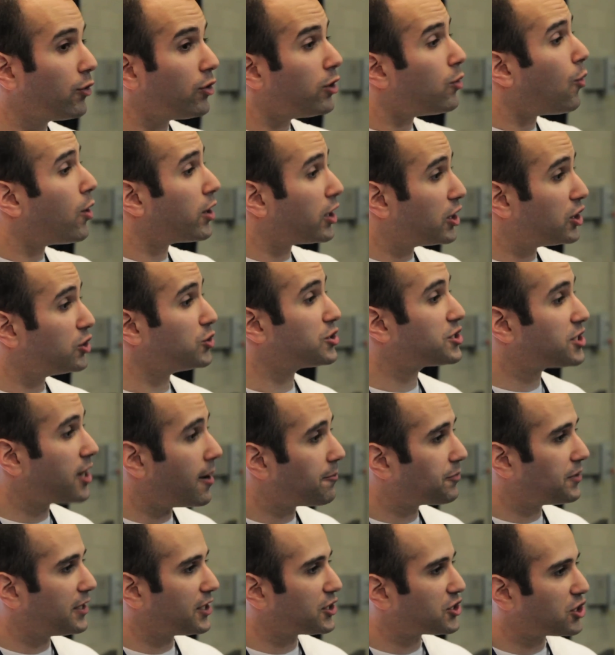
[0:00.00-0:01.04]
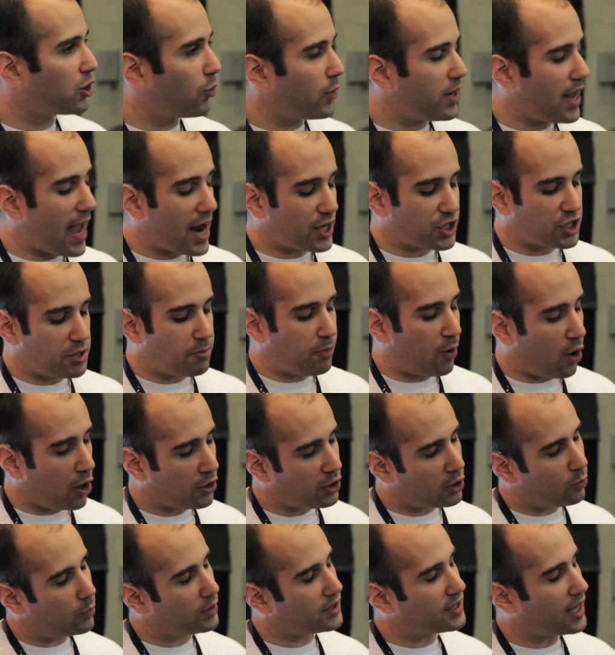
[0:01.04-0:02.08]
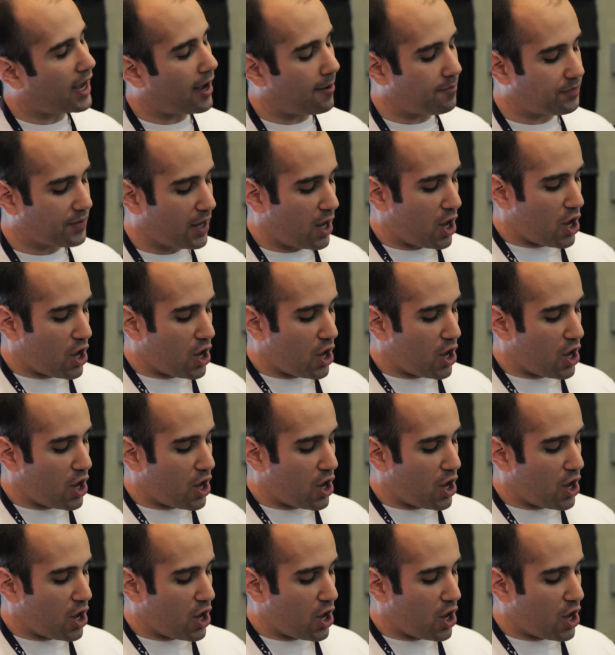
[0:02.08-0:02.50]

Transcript: really wanted to do something, so we actually partnered with them